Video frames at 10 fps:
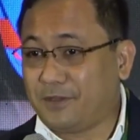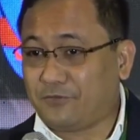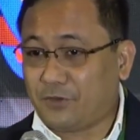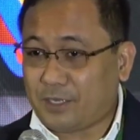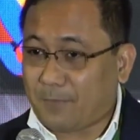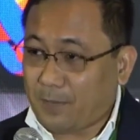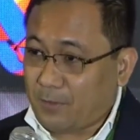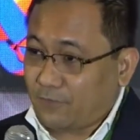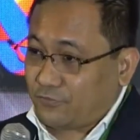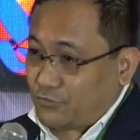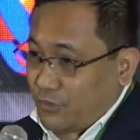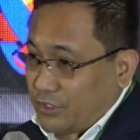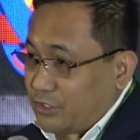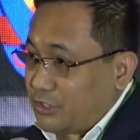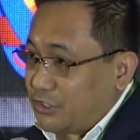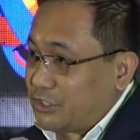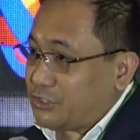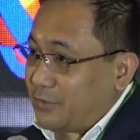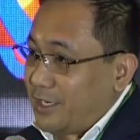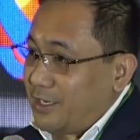If you're Department of Trade and
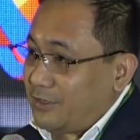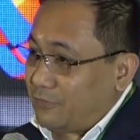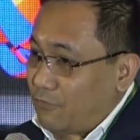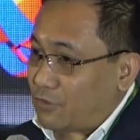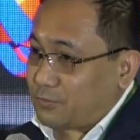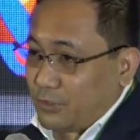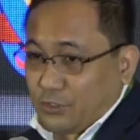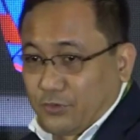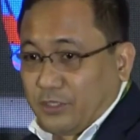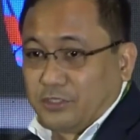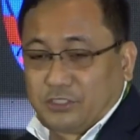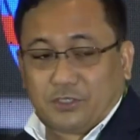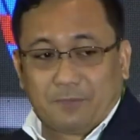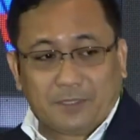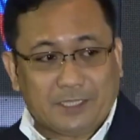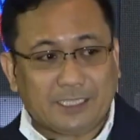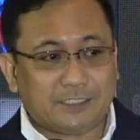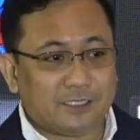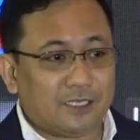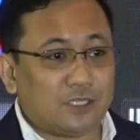Industry, you focus more on trade industry. But the
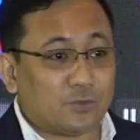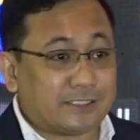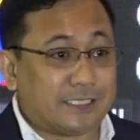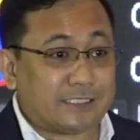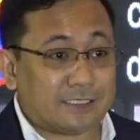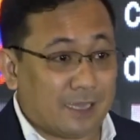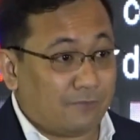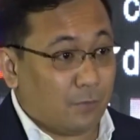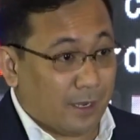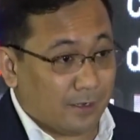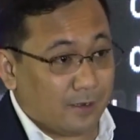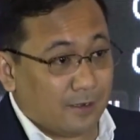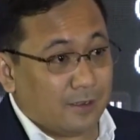ICT need to assist everyone.